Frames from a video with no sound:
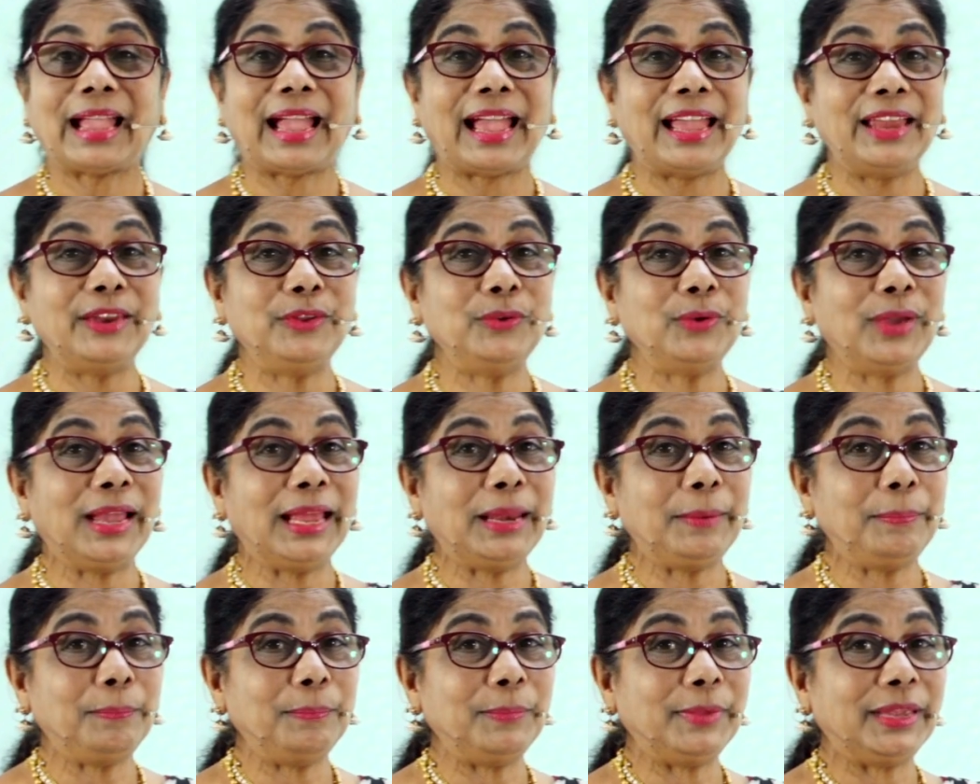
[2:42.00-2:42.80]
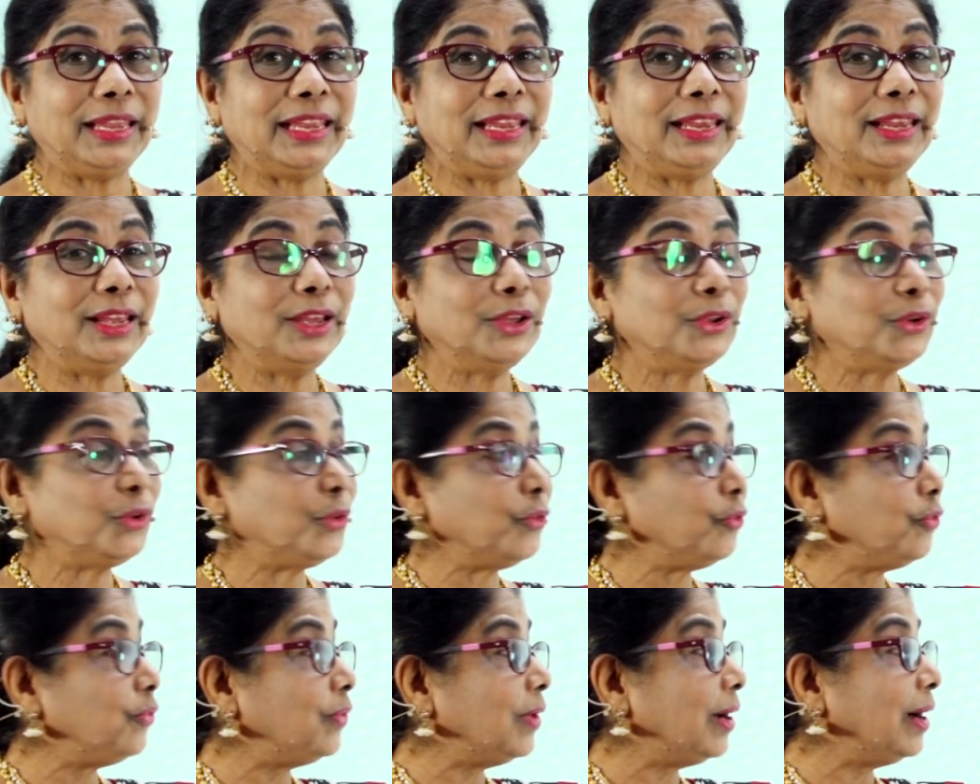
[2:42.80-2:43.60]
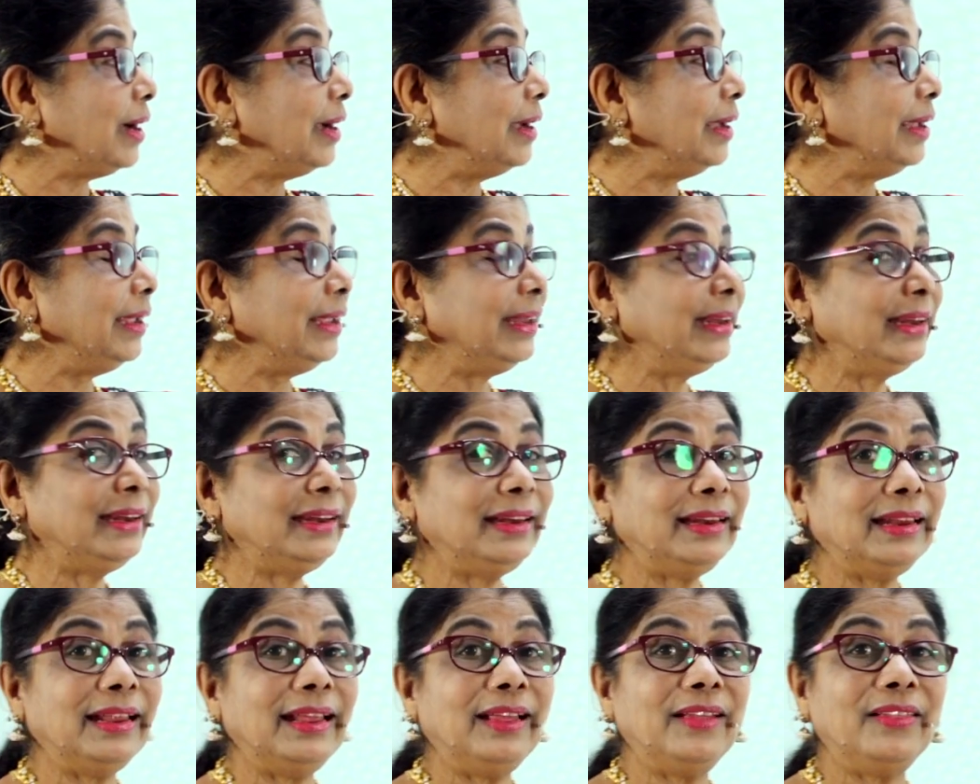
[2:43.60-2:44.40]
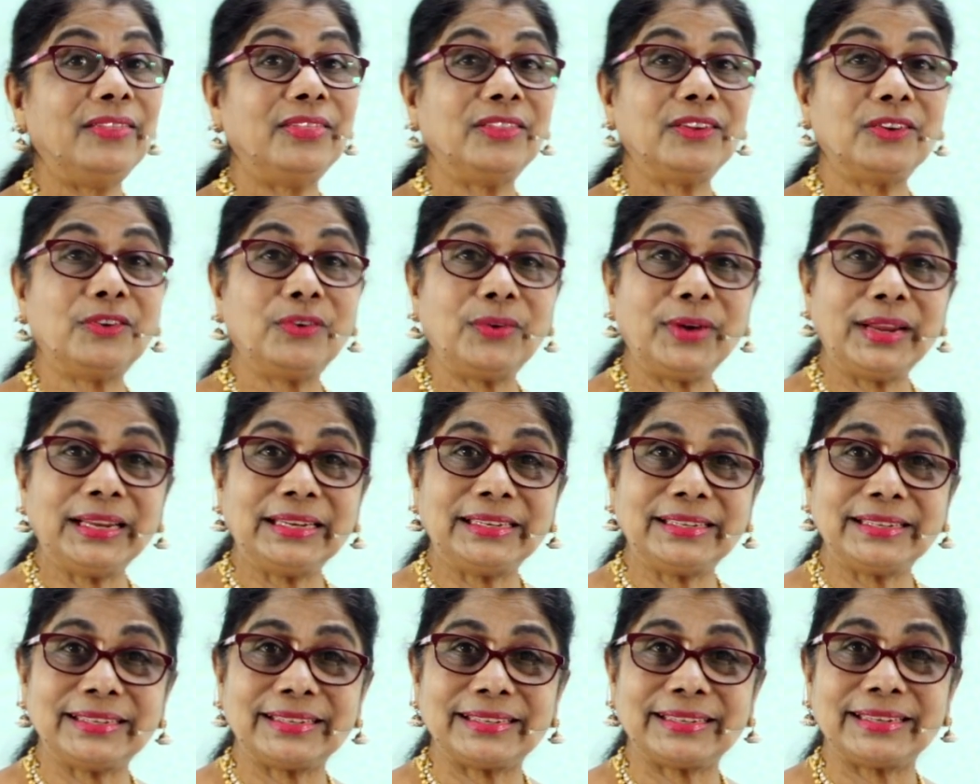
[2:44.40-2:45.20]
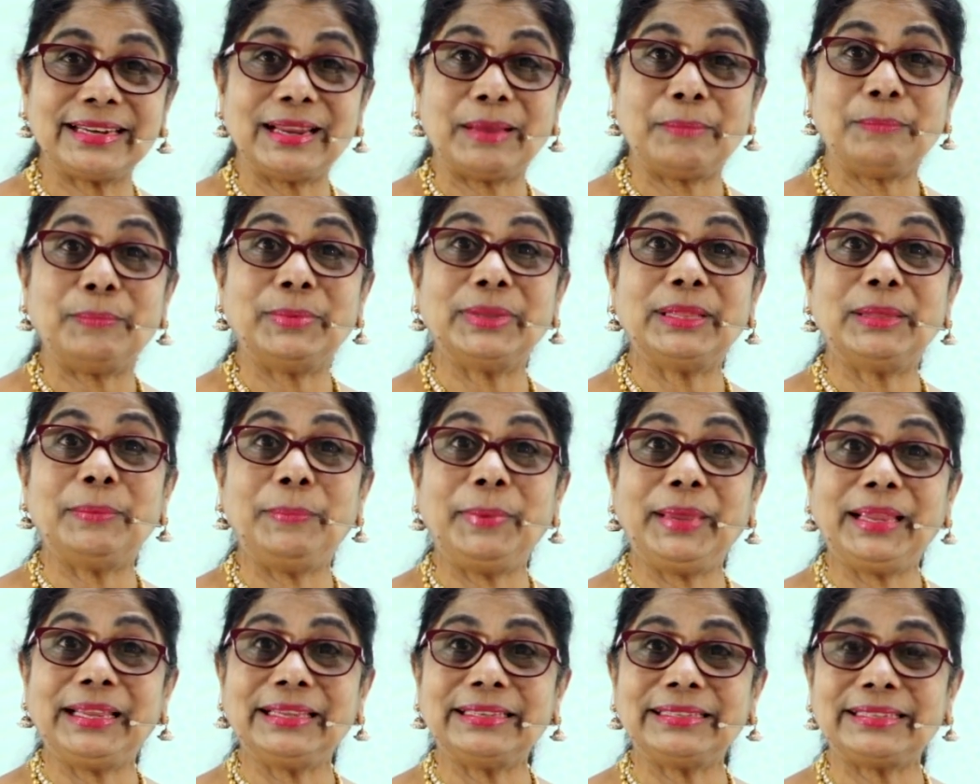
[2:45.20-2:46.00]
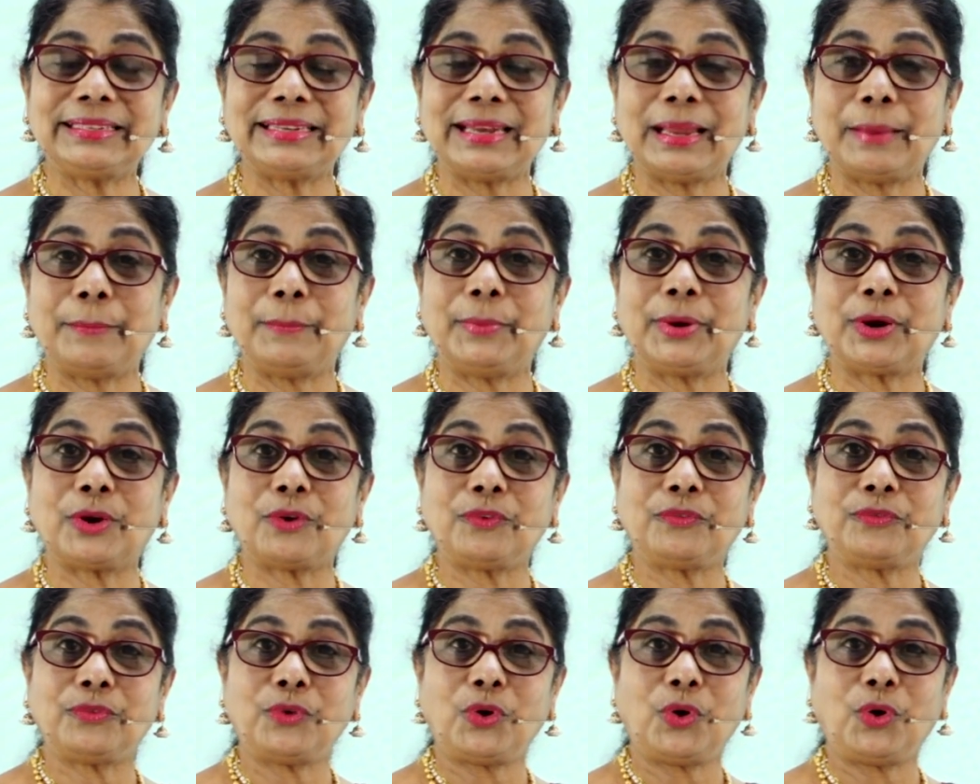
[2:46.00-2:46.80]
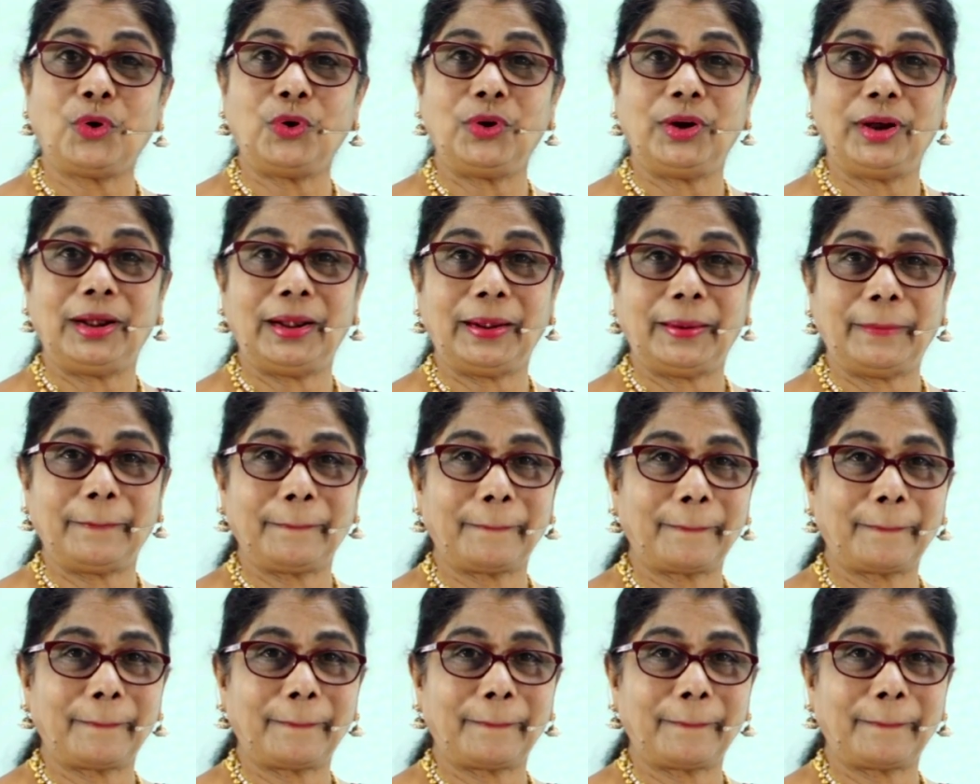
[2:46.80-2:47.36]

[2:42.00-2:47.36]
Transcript: And you help me to find the greatest number, the biggest number of all.